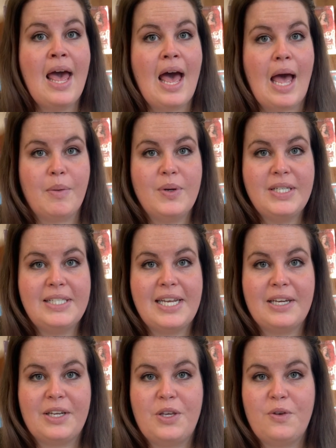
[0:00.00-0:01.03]
I'm going to
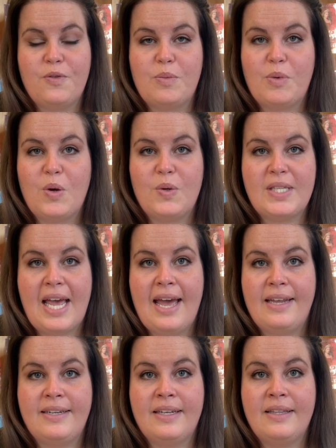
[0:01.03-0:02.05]
take a cue from Rose,
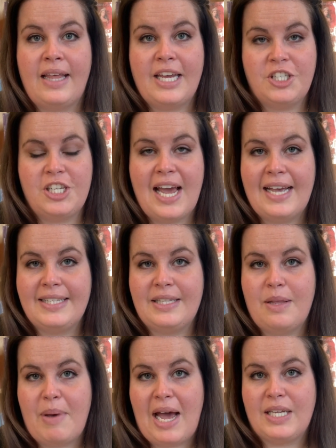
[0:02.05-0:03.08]
and like she has in
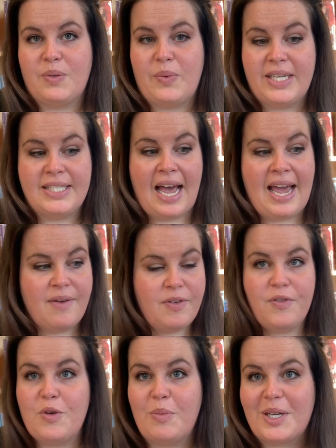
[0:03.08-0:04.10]
the past weeks, I have a
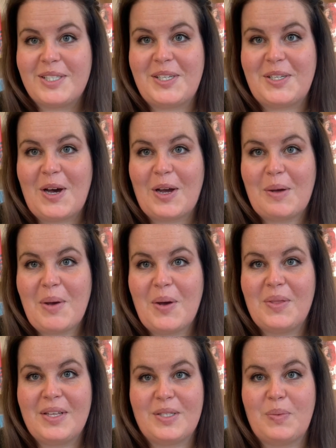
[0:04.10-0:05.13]
few books to talk
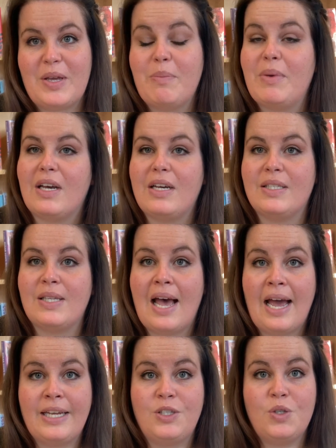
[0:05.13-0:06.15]
about this week because
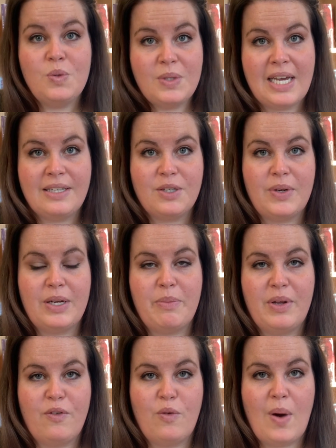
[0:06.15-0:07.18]
I do tend to read a
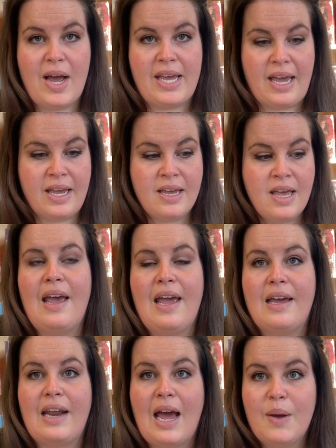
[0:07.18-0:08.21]
bit of YA,
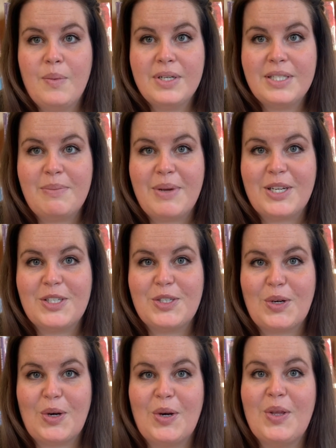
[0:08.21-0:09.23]
and I want to make
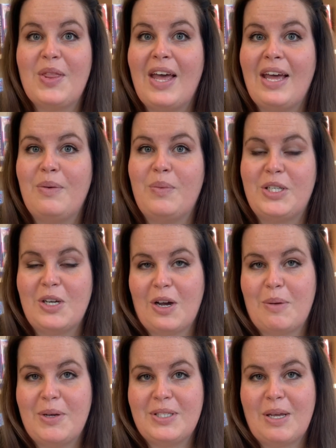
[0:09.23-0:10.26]
sure that we talk
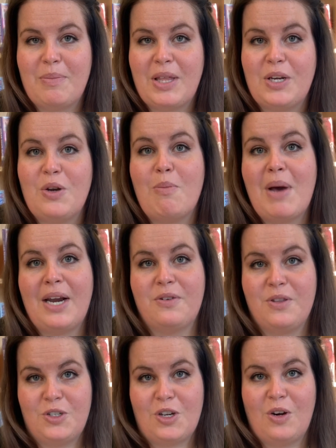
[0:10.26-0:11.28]
about something no matter
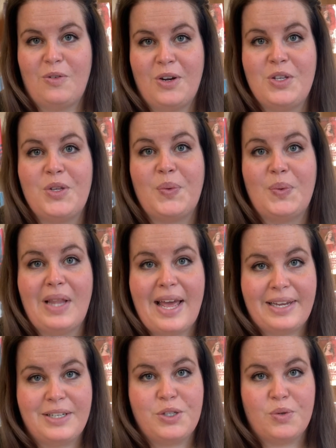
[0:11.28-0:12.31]
the genre you
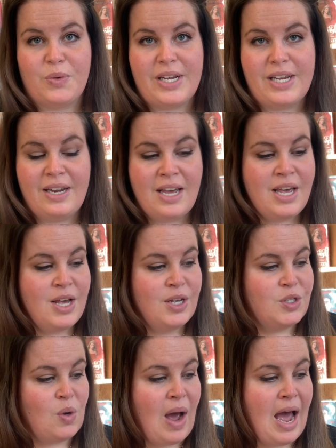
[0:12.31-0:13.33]
like to read.
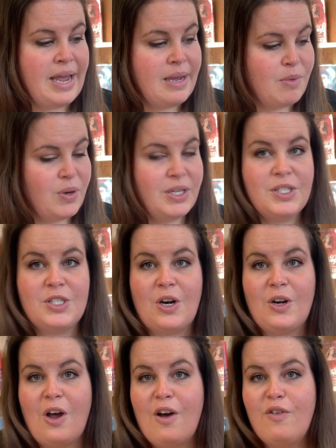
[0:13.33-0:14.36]
So I am going to
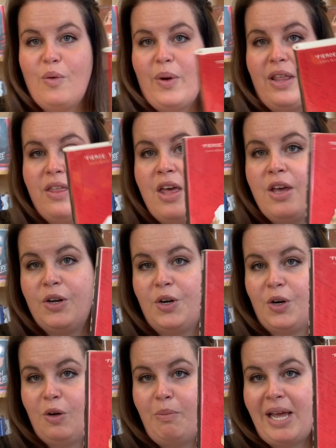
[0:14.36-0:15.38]
start off with
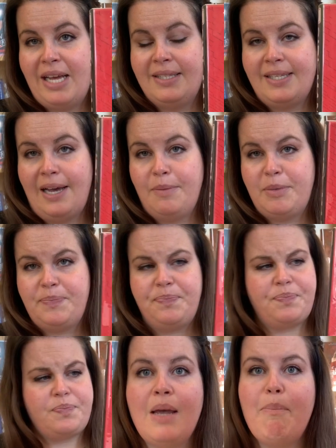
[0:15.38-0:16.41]
Girl Man's Up.
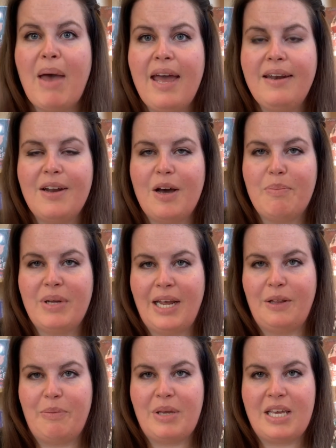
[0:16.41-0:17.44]
Pen, not
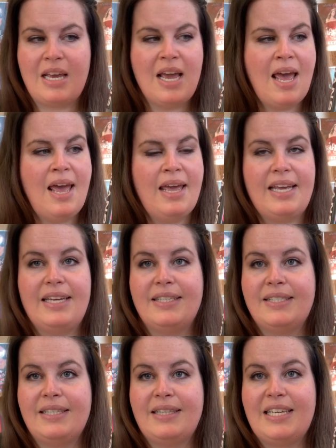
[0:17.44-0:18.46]
Penelope,
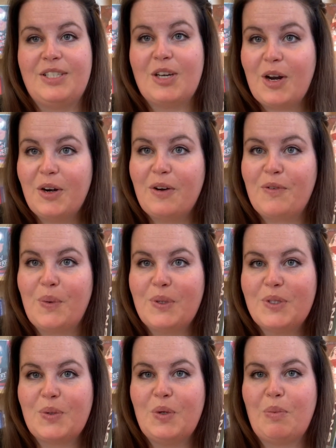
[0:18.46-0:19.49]
is the daughter of
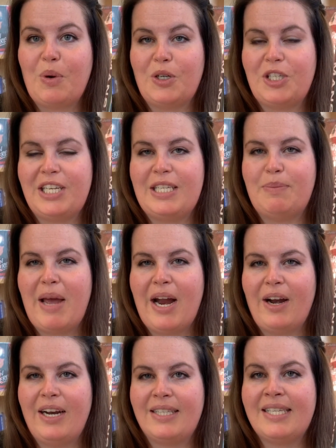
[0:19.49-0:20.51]
old school Portuguese
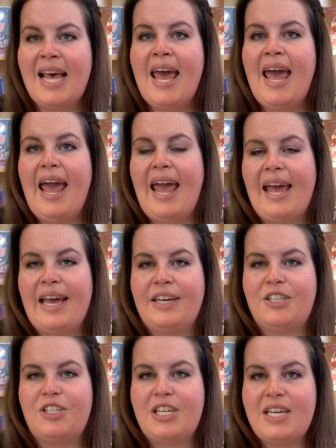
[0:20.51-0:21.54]
parents,
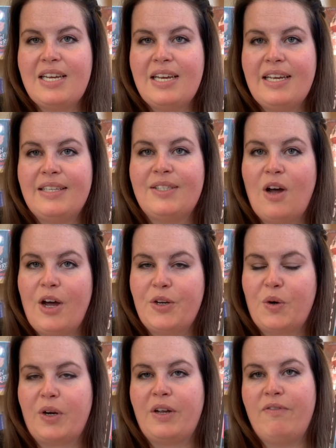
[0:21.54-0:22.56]
And she is not
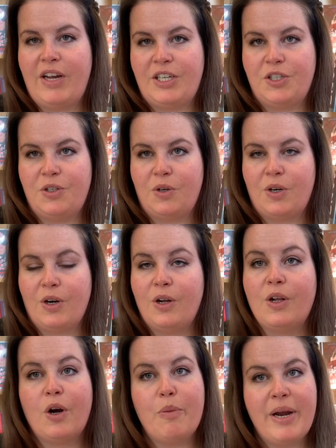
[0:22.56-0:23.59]
your conventional
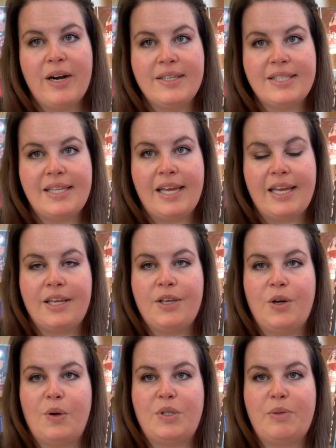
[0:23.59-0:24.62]
girl. Her parents think,
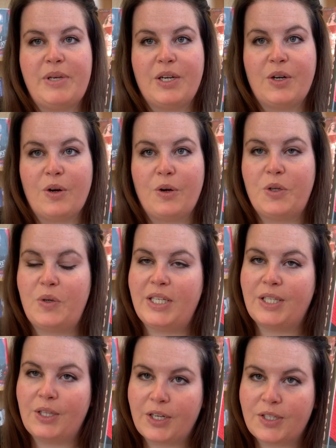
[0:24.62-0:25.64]
to be a girl, you need
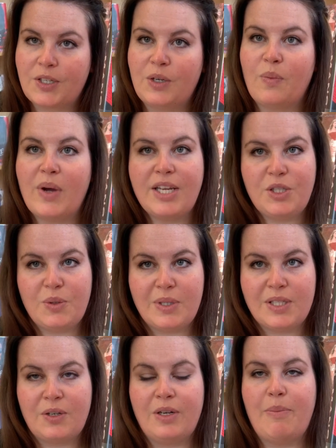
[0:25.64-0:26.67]
to look a certain way, do a
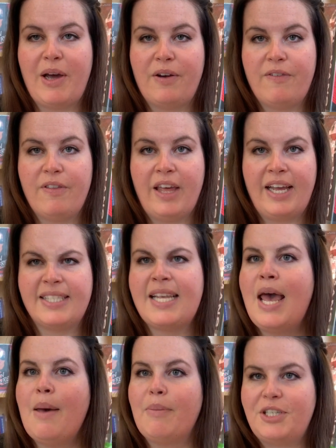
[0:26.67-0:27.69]
certain amount of things,
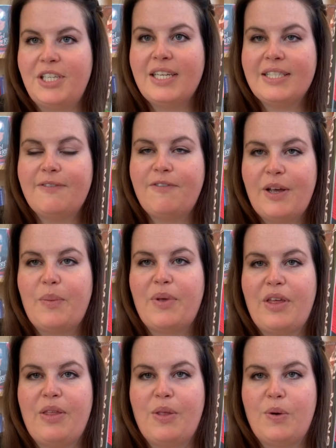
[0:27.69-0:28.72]
but she doesn't fit
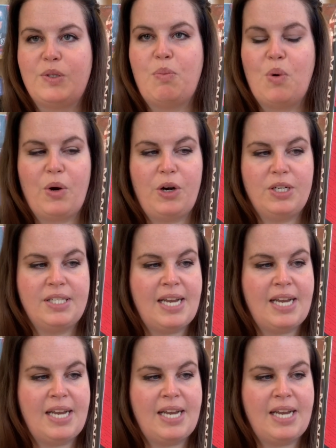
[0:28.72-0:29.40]
within those borders.